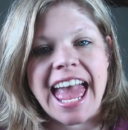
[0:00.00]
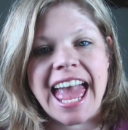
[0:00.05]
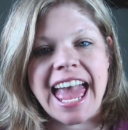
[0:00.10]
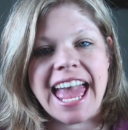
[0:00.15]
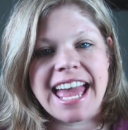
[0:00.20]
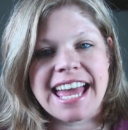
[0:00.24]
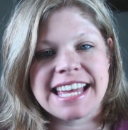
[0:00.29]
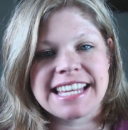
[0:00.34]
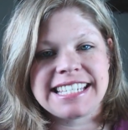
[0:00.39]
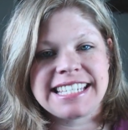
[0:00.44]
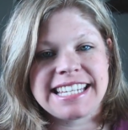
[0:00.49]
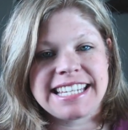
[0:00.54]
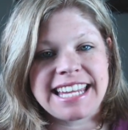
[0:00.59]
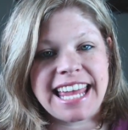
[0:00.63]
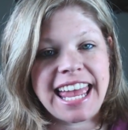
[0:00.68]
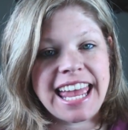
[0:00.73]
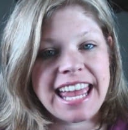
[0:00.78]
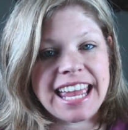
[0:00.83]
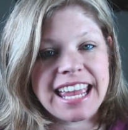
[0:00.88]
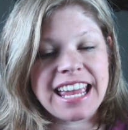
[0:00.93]
and
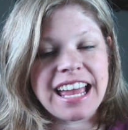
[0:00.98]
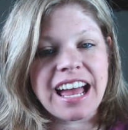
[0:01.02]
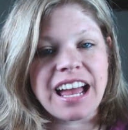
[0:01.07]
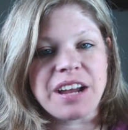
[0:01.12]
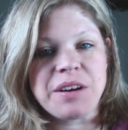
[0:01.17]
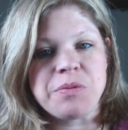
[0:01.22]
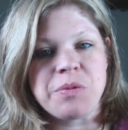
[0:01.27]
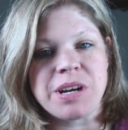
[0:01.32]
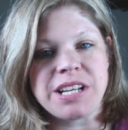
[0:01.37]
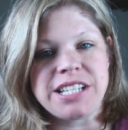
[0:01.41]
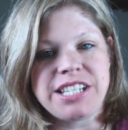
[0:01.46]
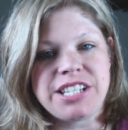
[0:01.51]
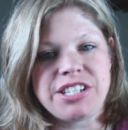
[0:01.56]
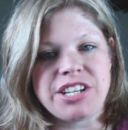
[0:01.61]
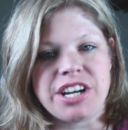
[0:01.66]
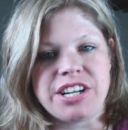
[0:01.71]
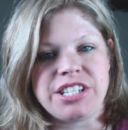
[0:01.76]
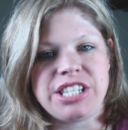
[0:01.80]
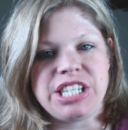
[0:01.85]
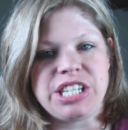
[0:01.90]
today I want to
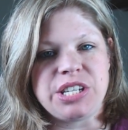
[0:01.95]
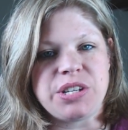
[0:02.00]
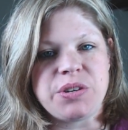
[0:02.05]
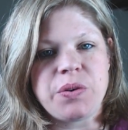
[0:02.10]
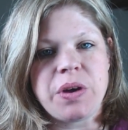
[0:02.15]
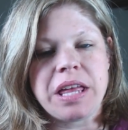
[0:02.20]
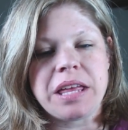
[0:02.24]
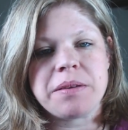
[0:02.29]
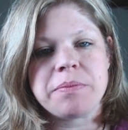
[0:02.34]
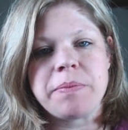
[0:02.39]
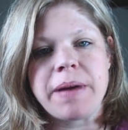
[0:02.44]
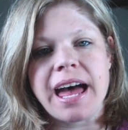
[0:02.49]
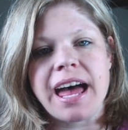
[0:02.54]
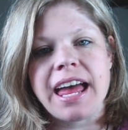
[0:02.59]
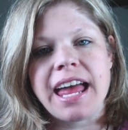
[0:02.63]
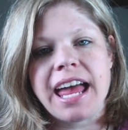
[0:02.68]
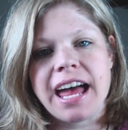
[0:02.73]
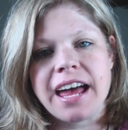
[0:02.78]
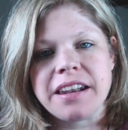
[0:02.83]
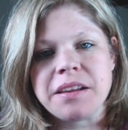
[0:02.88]
talk to you about
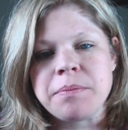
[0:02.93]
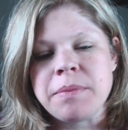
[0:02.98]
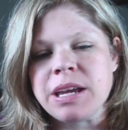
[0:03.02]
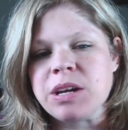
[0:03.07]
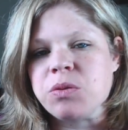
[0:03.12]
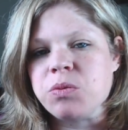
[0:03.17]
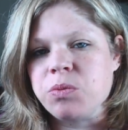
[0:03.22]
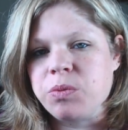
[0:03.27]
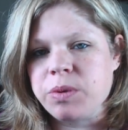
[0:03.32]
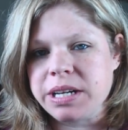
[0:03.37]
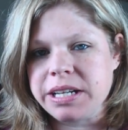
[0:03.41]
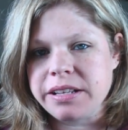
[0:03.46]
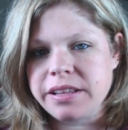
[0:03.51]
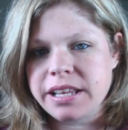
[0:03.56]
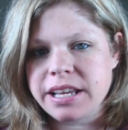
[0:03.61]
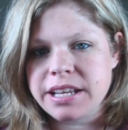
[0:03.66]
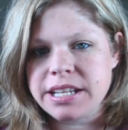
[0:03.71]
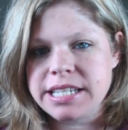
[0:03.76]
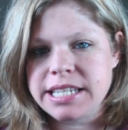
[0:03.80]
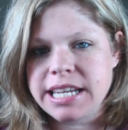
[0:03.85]
how to make read
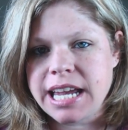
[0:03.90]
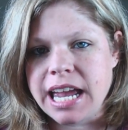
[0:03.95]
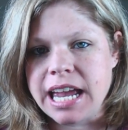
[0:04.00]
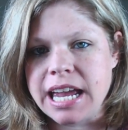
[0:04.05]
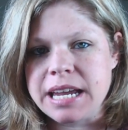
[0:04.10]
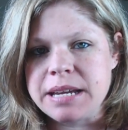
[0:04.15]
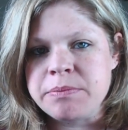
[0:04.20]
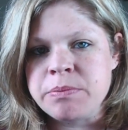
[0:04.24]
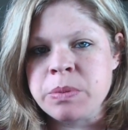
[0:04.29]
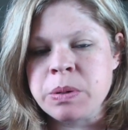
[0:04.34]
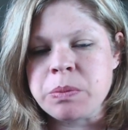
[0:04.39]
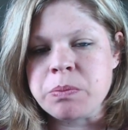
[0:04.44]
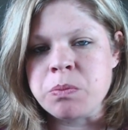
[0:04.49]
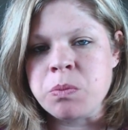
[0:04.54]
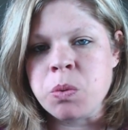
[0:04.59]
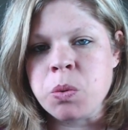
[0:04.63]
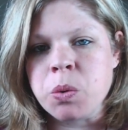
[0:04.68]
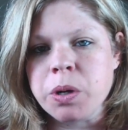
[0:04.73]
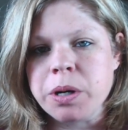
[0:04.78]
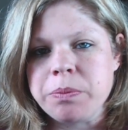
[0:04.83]
aloud time
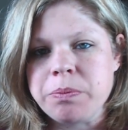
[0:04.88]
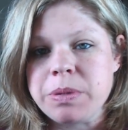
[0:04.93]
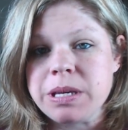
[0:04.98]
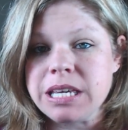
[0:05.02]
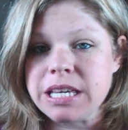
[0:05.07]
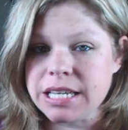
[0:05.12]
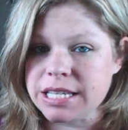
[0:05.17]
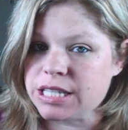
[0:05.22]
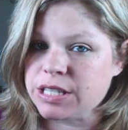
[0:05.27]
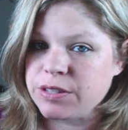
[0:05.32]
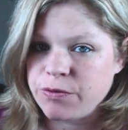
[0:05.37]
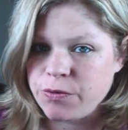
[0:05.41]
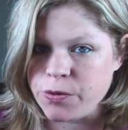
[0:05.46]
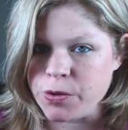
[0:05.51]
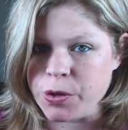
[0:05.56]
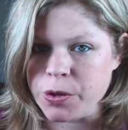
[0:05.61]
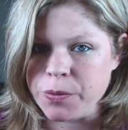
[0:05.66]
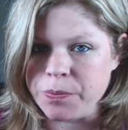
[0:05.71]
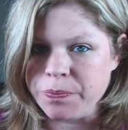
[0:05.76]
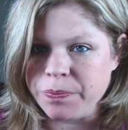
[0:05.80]
more
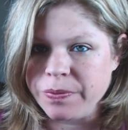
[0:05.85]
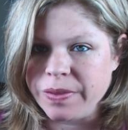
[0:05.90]
peaceful.